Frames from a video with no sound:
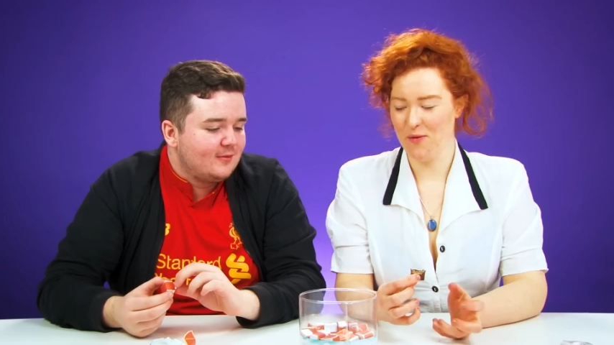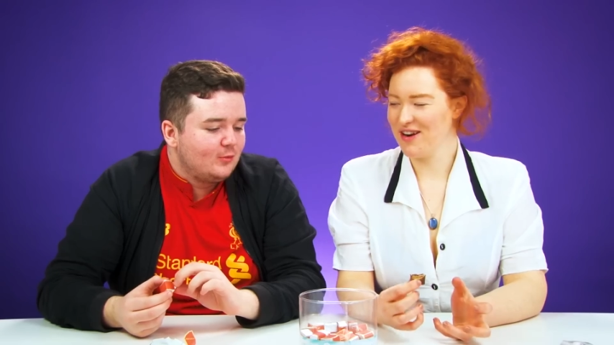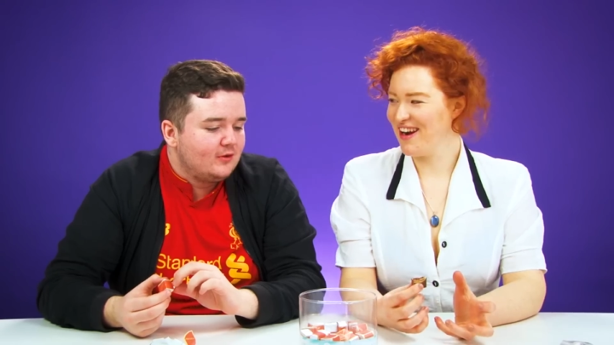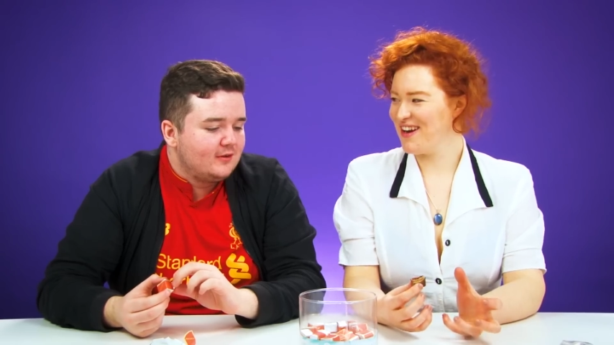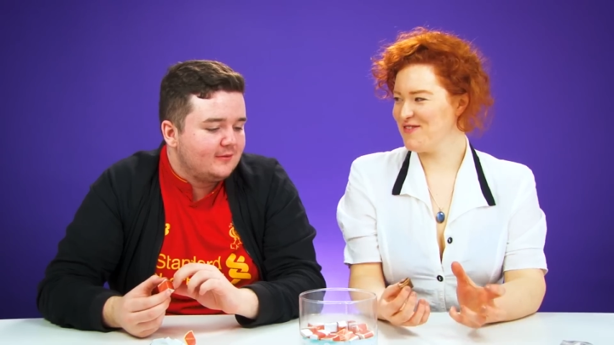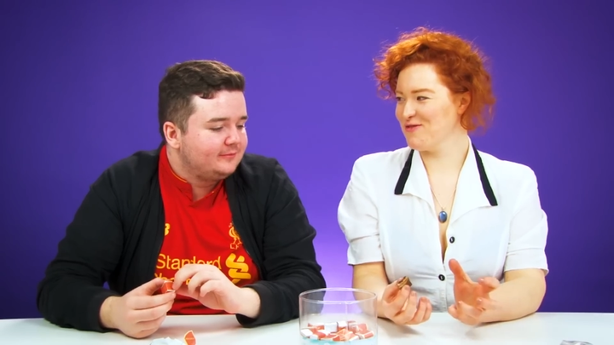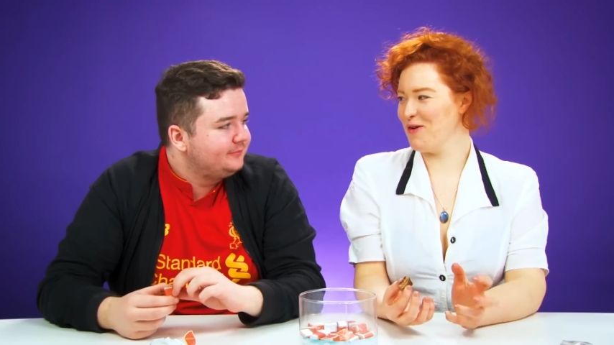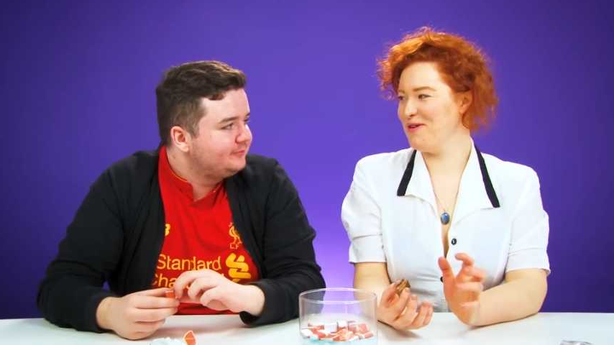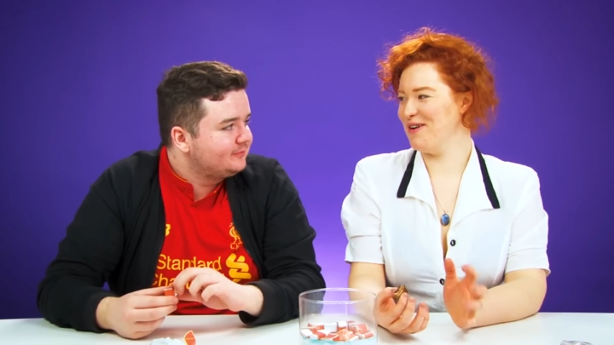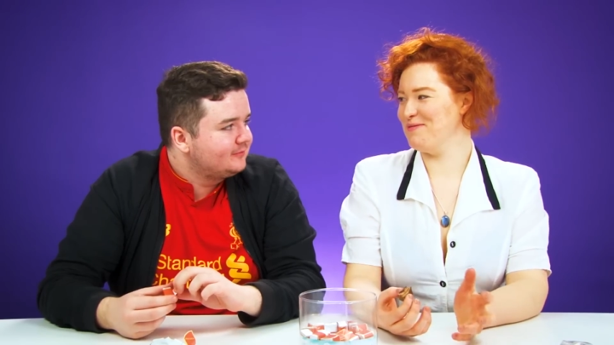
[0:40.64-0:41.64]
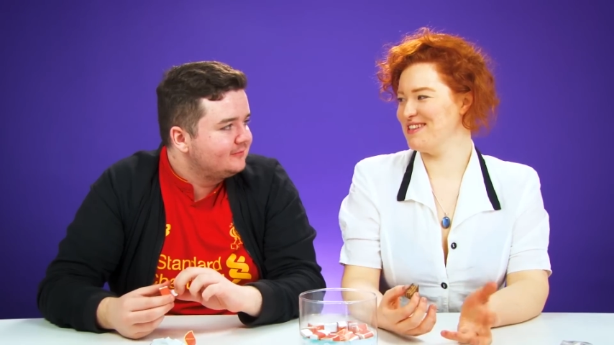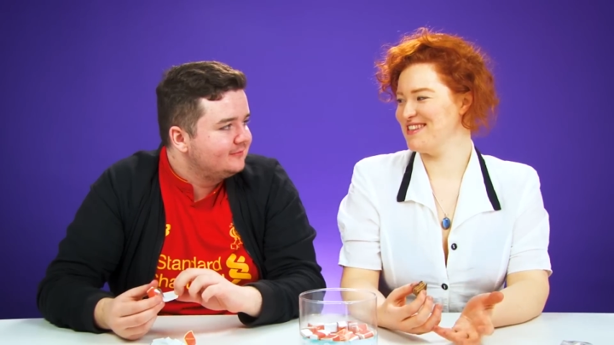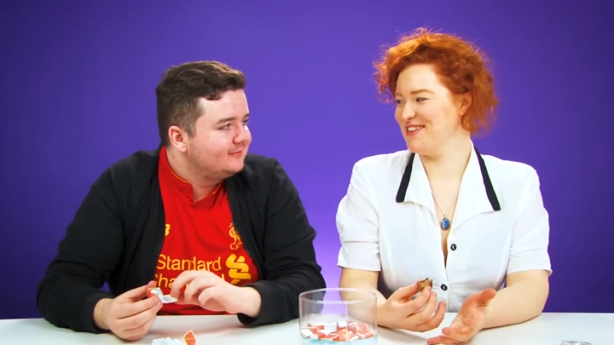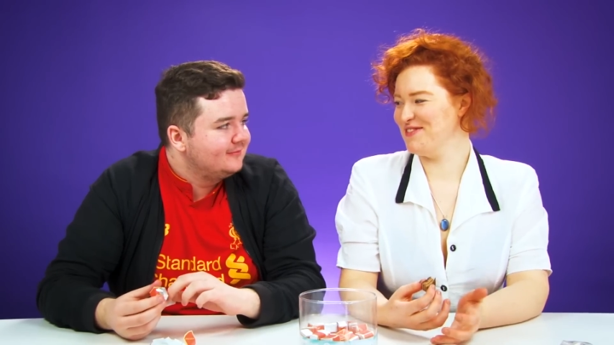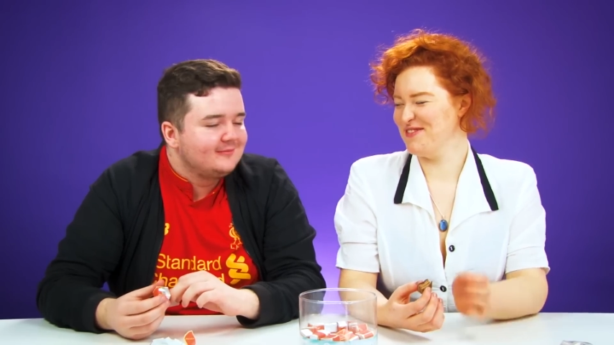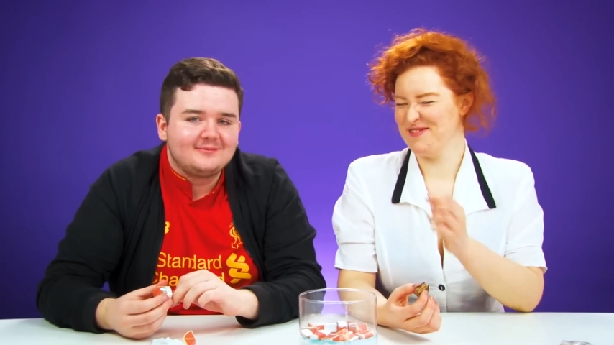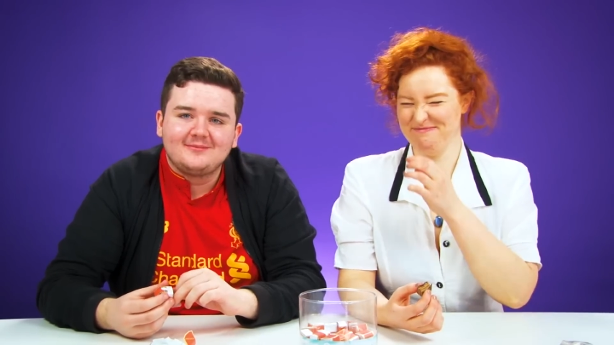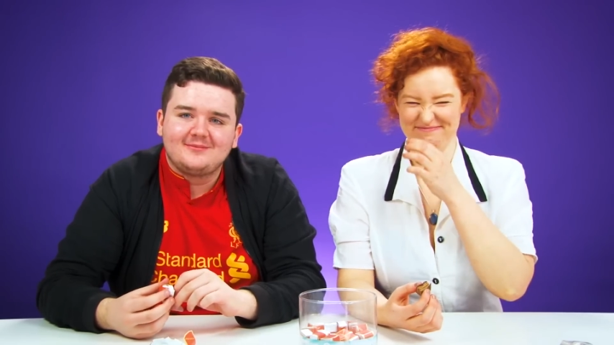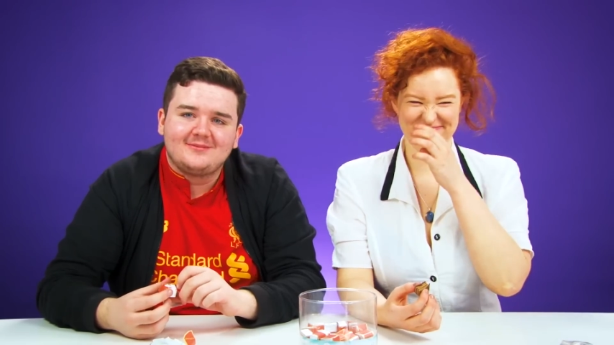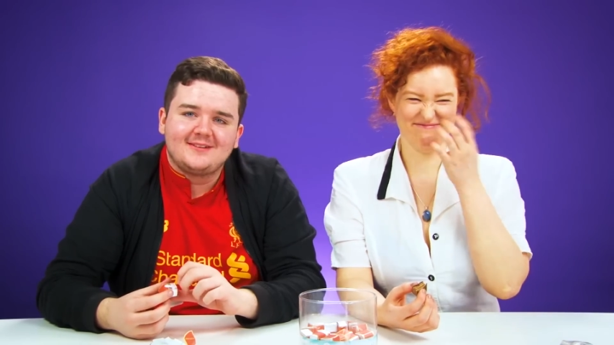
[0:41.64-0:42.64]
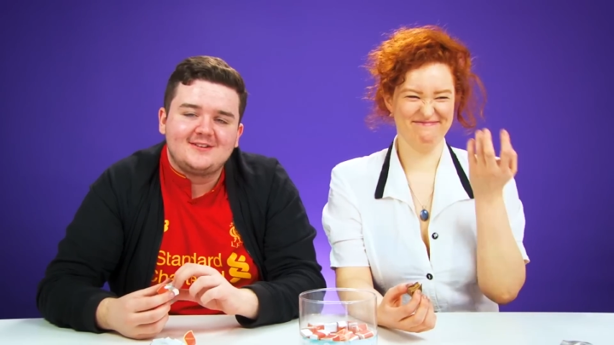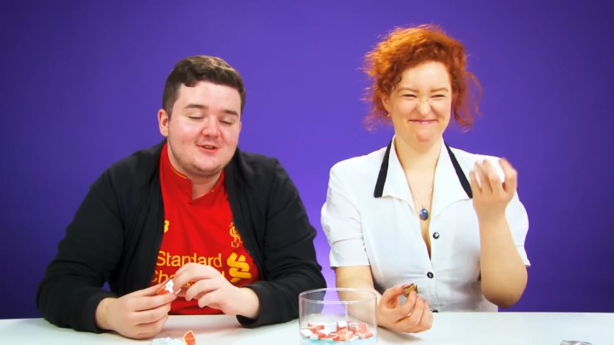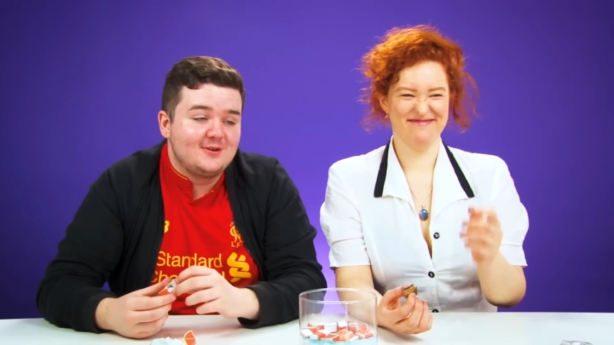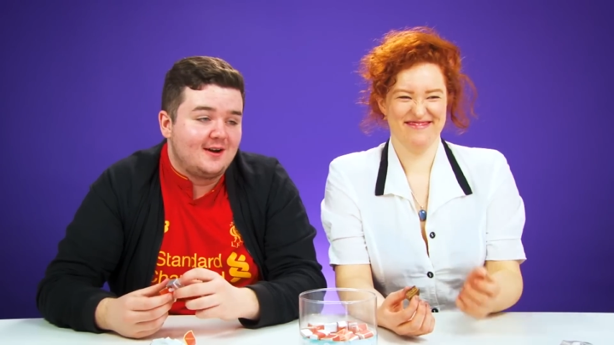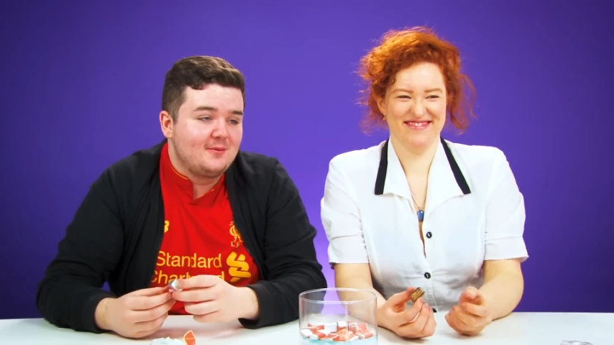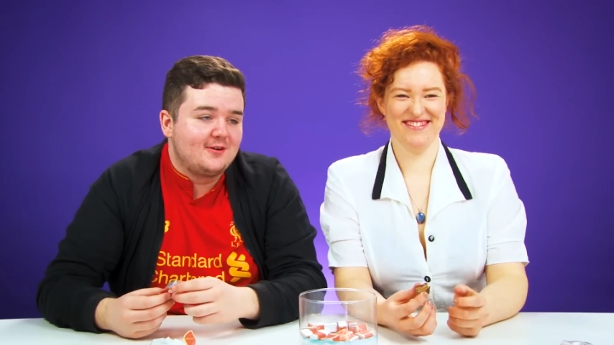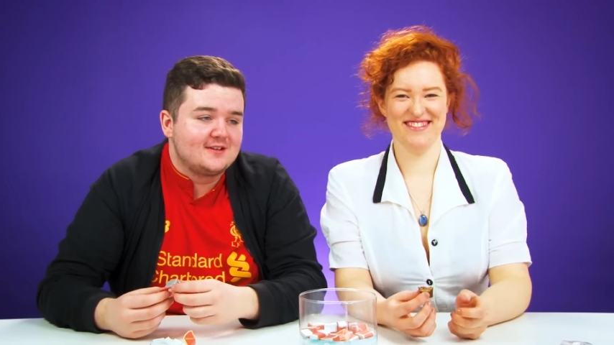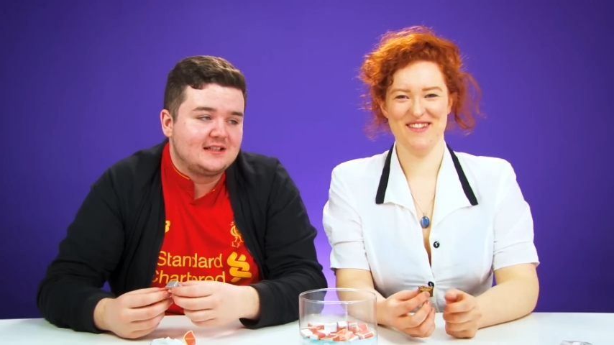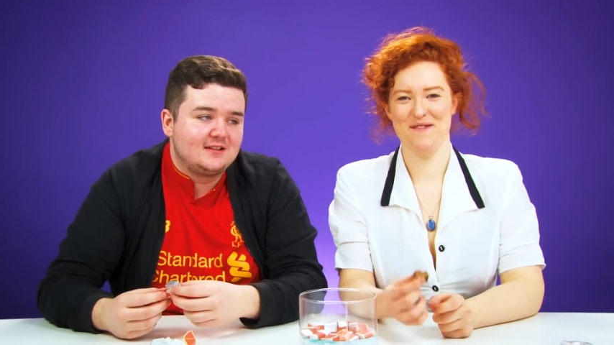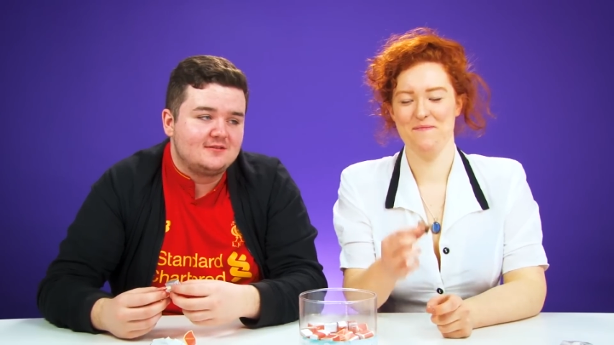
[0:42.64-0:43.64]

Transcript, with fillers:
Speaker 1: I want to like rub it on myself.
Speaker 2: Dude, I'm not gonna say